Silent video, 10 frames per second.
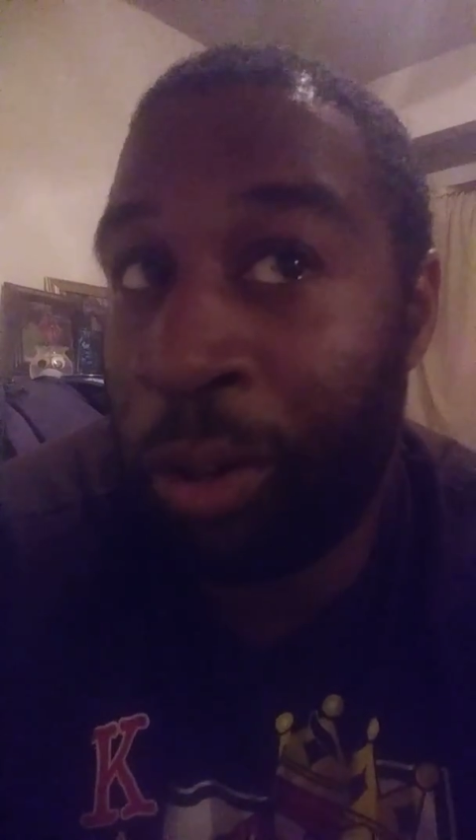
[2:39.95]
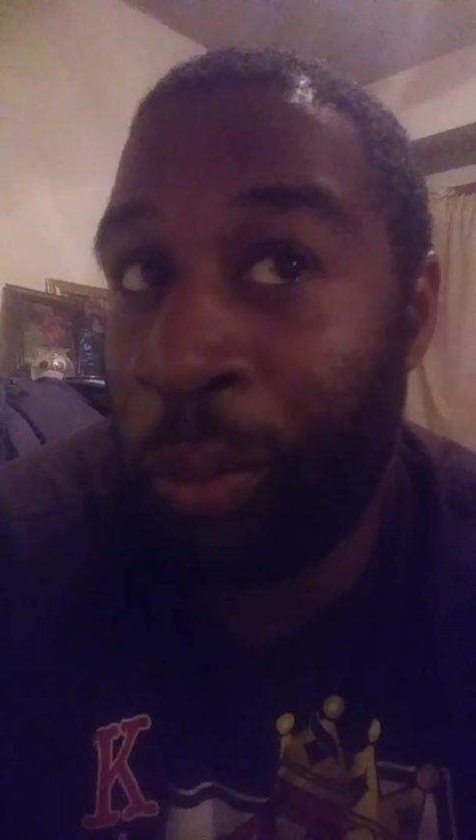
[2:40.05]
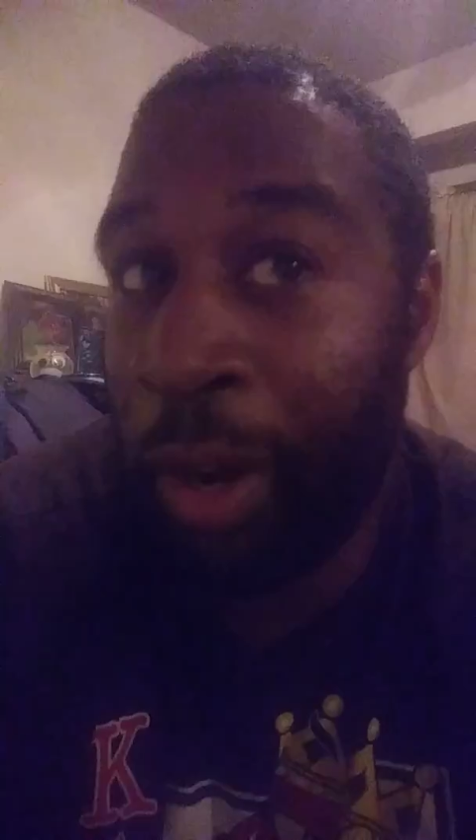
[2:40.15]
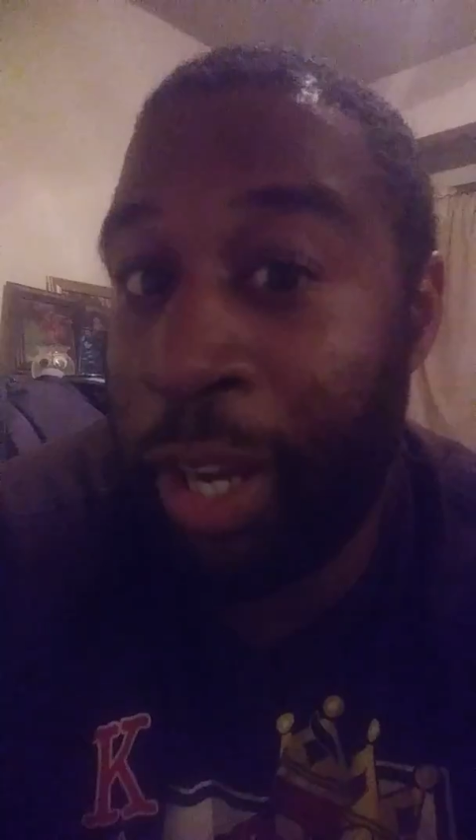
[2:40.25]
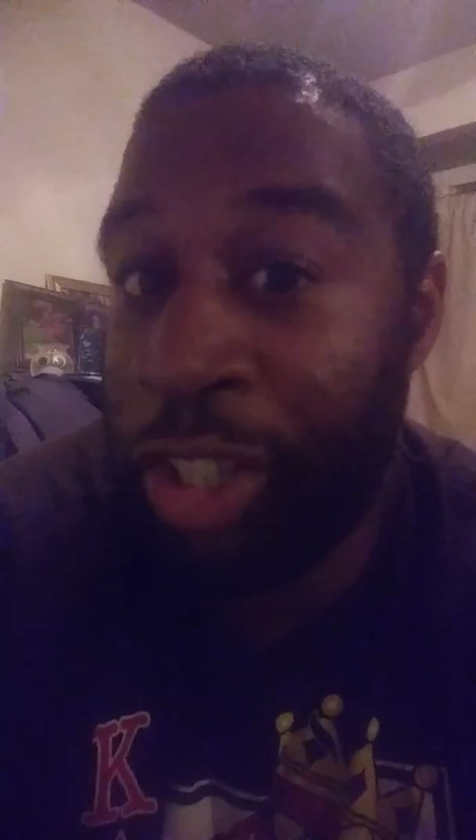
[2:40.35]

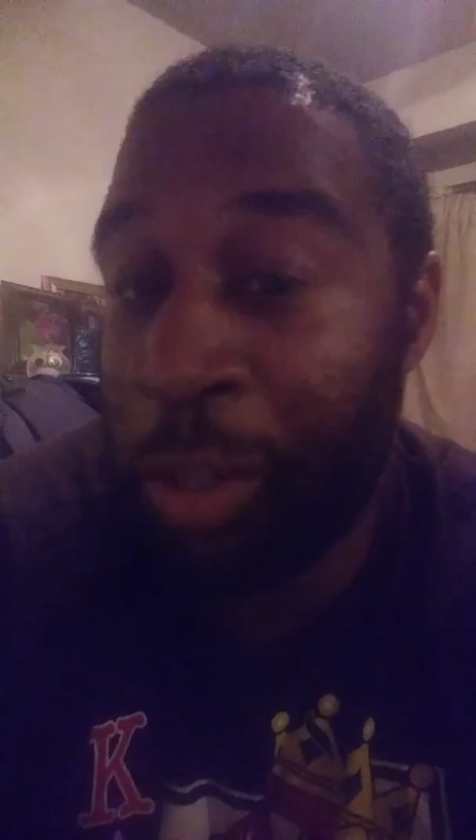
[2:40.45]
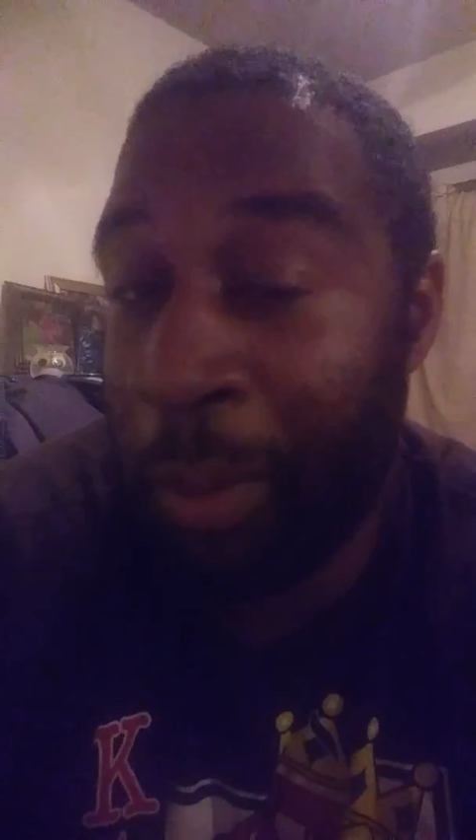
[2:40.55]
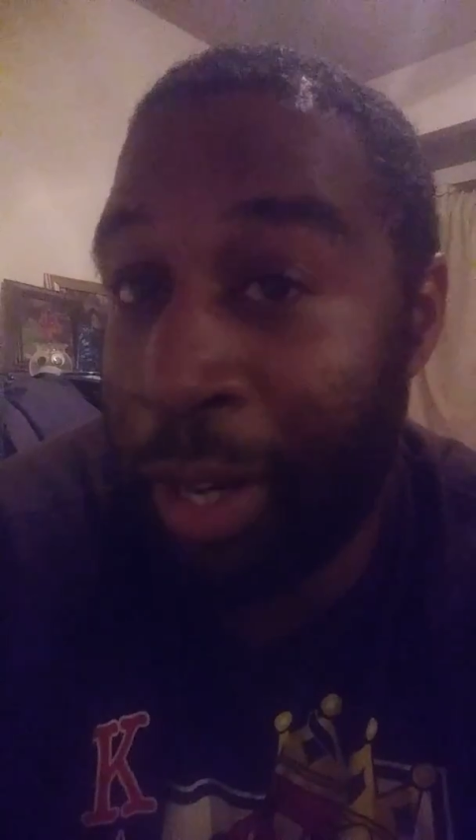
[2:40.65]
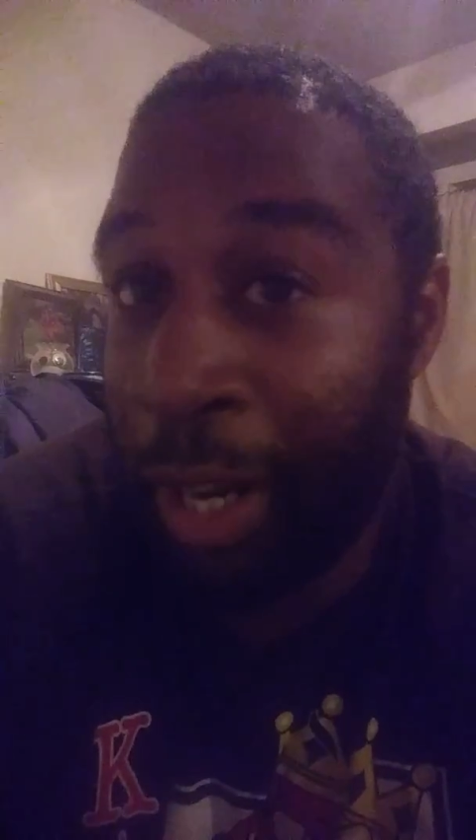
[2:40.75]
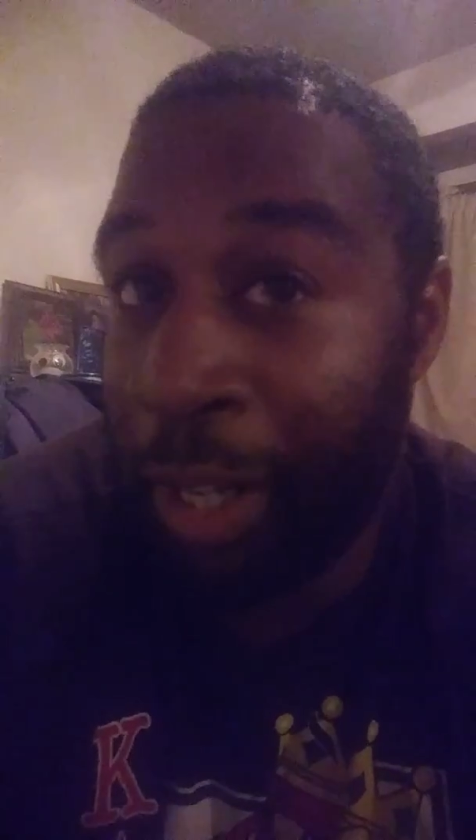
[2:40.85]
away, she
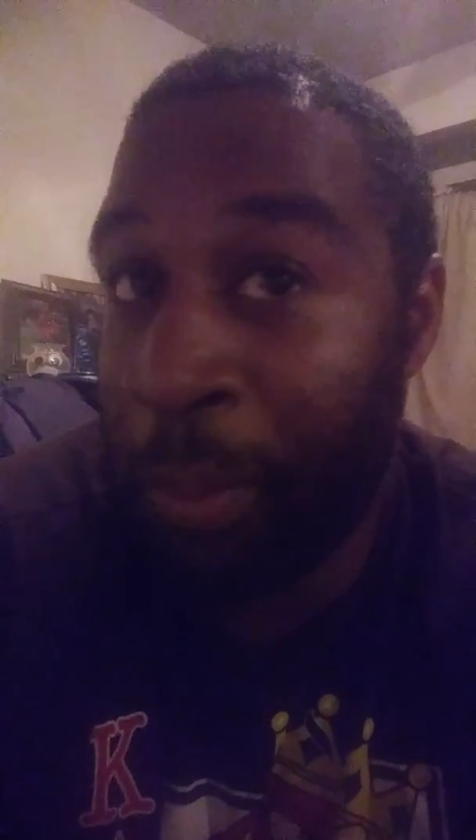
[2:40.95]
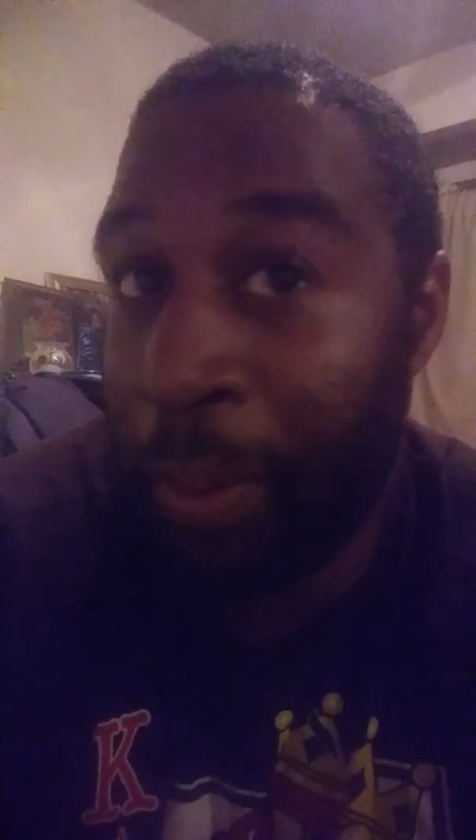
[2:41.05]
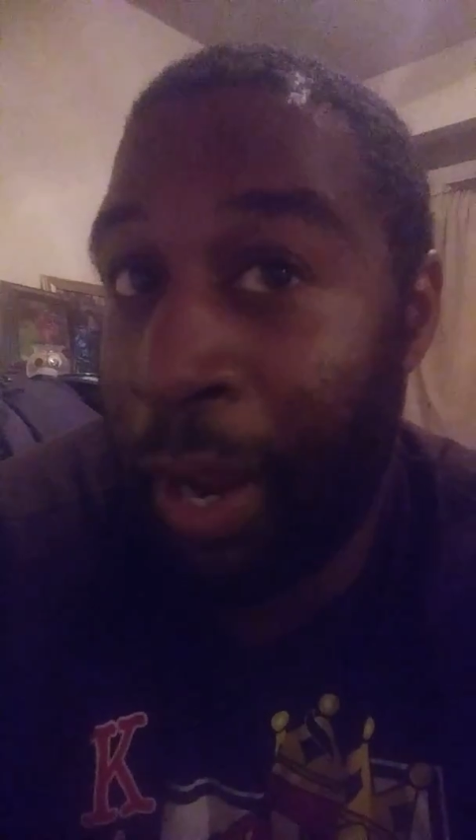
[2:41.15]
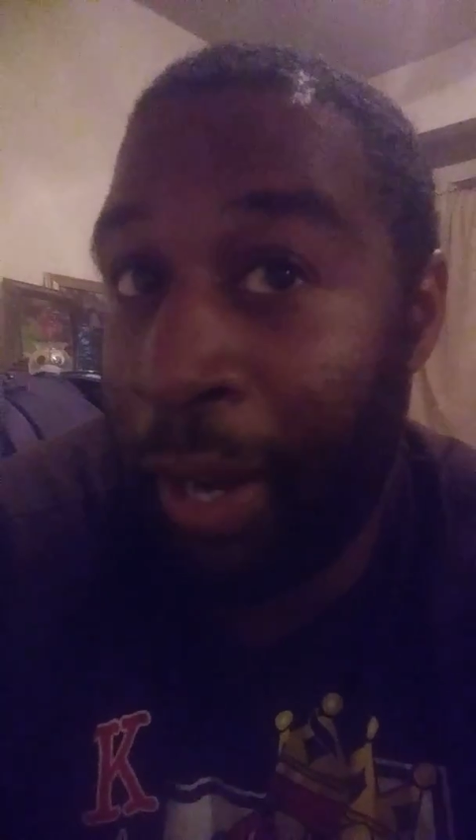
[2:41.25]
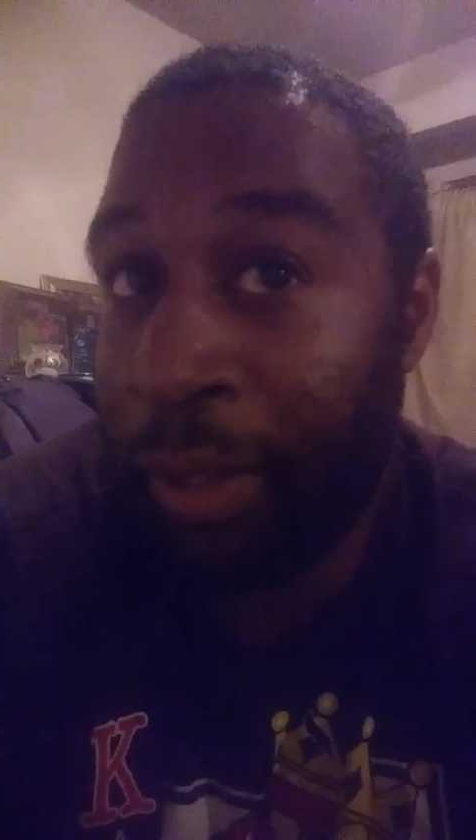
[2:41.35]
may not come
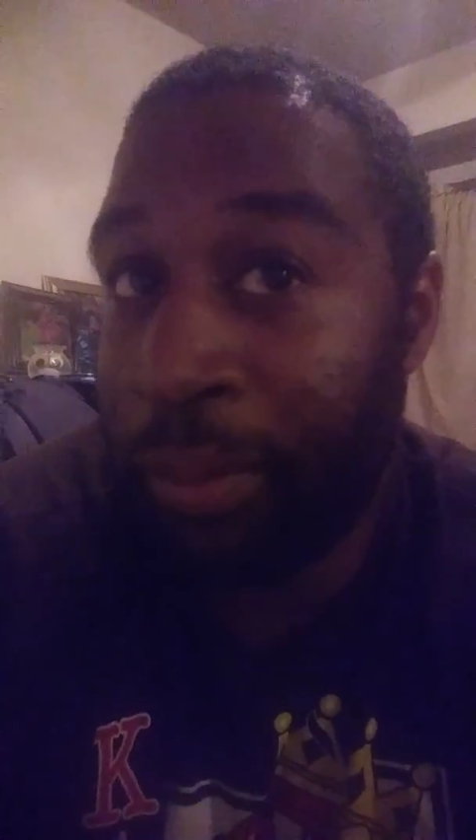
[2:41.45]
back.